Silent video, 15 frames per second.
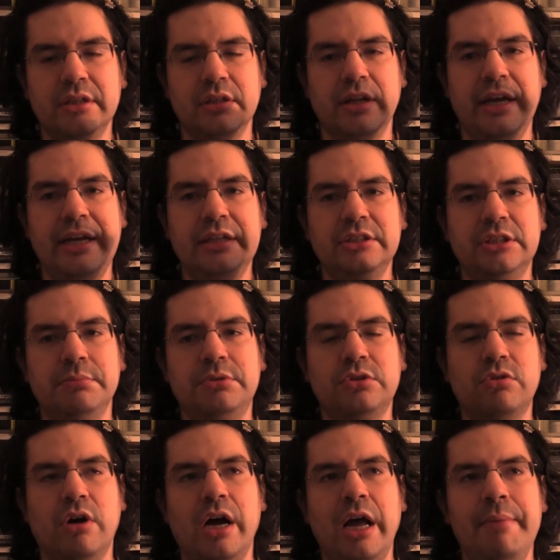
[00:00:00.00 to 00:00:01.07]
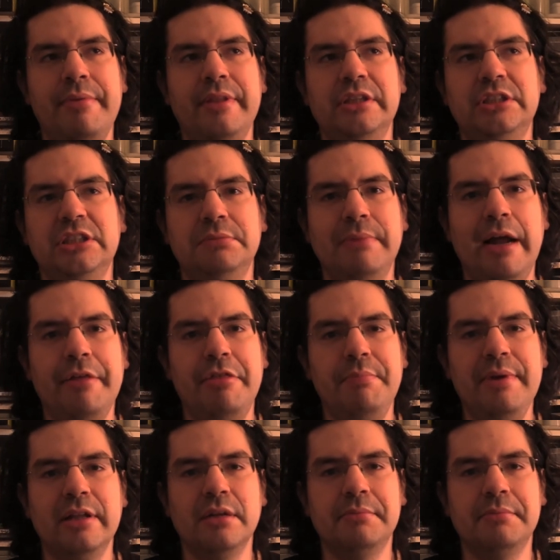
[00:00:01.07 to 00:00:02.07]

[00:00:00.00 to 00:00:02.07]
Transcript: to like and subscribe. And this is Matthew B.